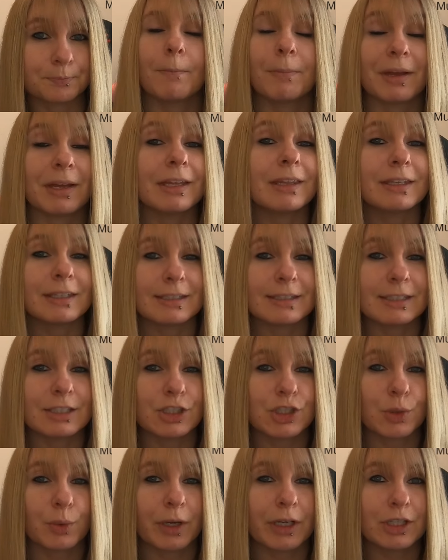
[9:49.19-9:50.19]
But in this
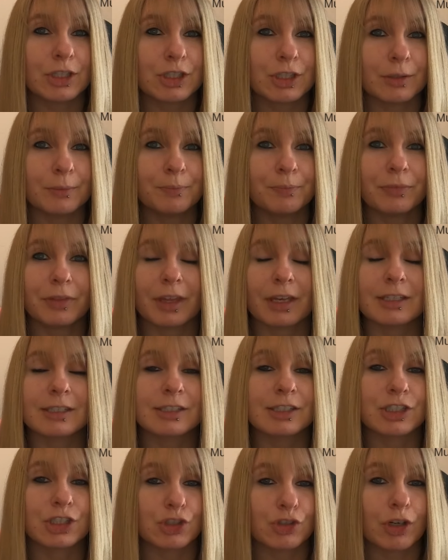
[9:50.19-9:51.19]
situation, there's
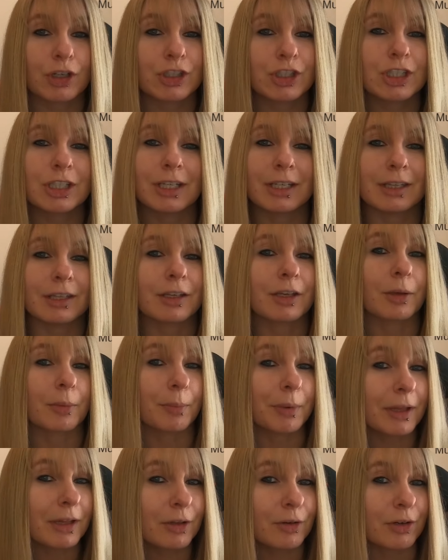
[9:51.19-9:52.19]
destruction in the
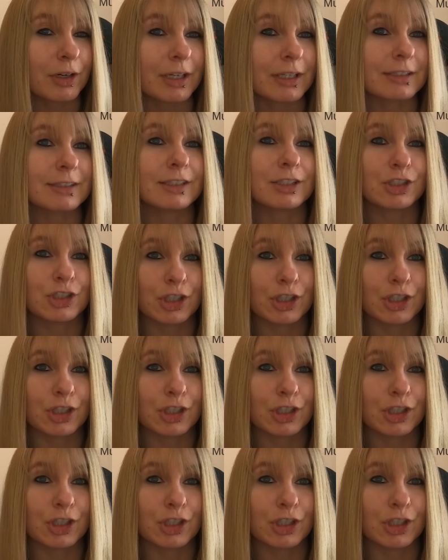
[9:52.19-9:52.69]
capillaries,